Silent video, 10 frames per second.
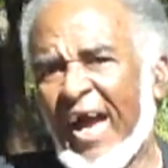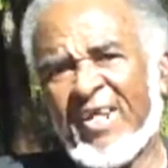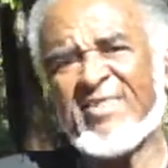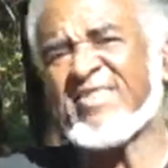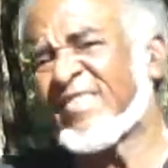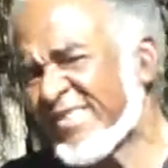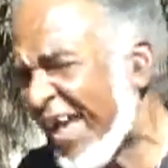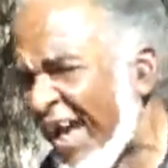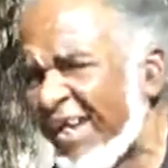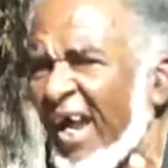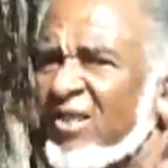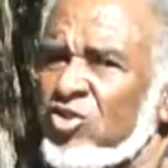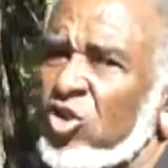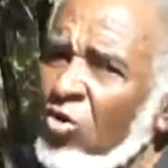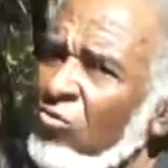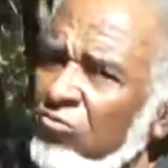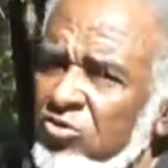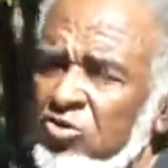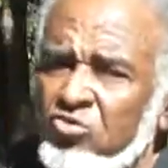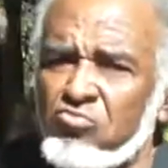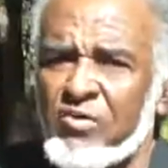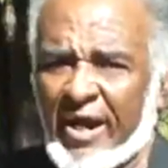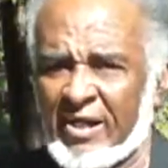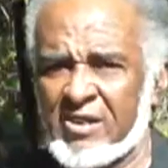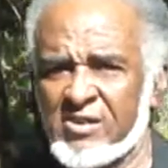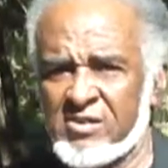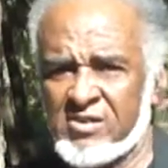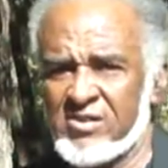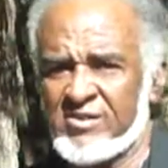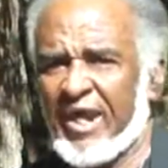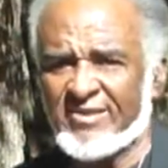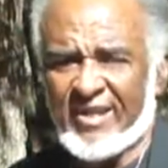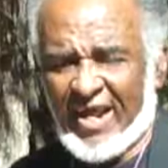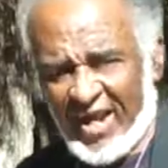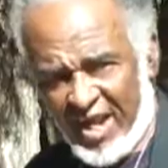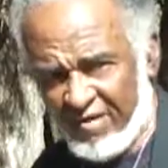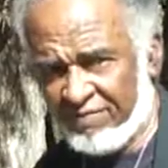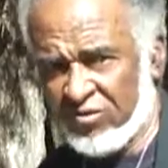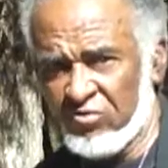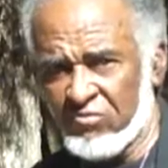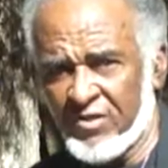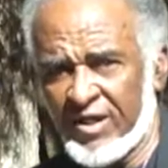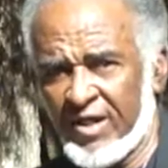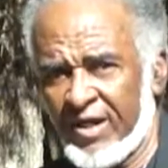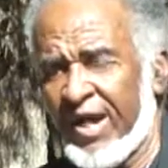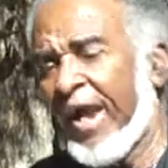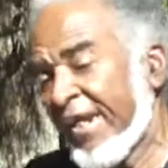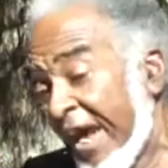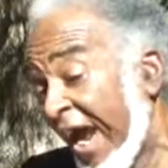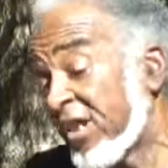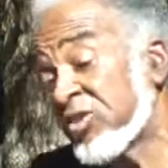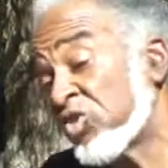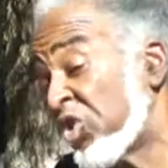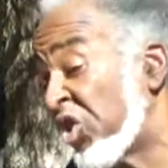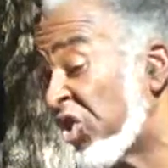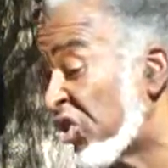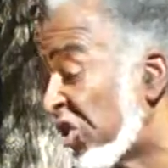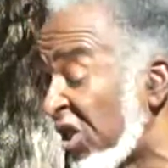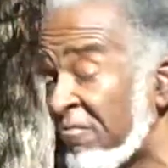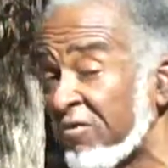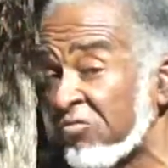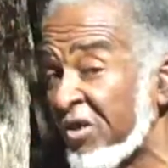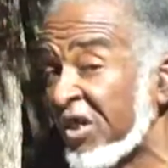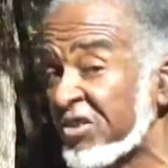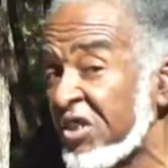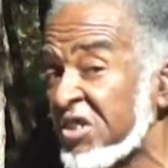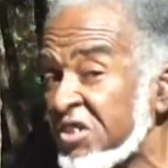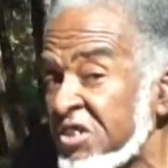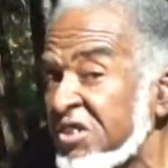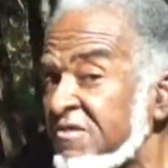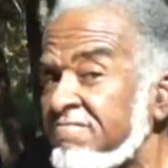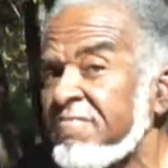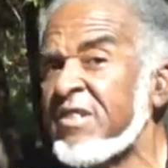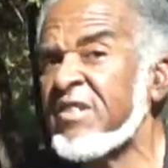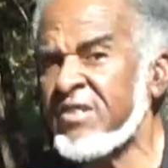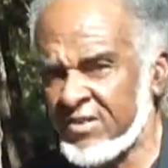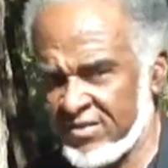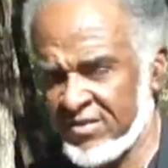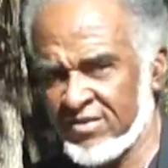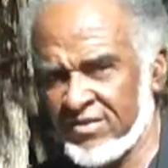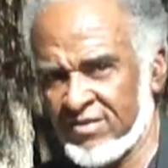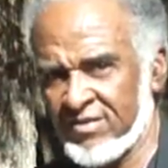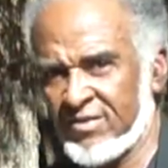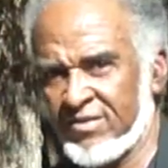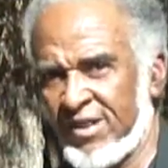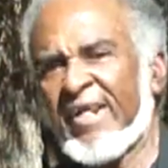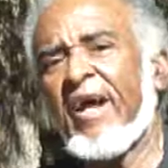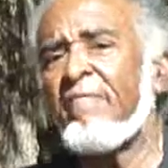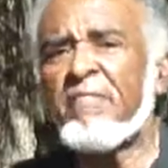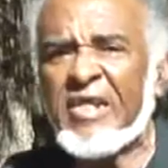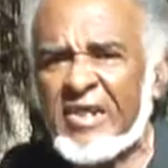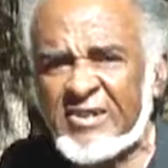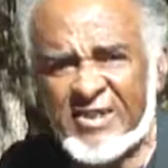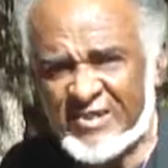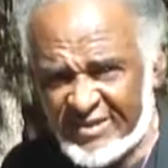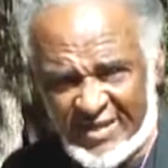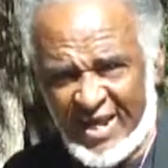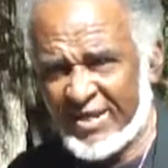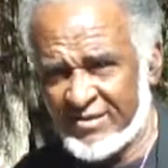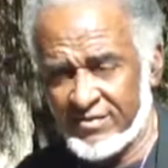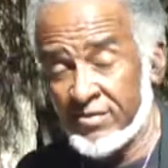I decided, I chose to do right, not that I have to. And I could kill him as quick as he could kill me. And I mean just that.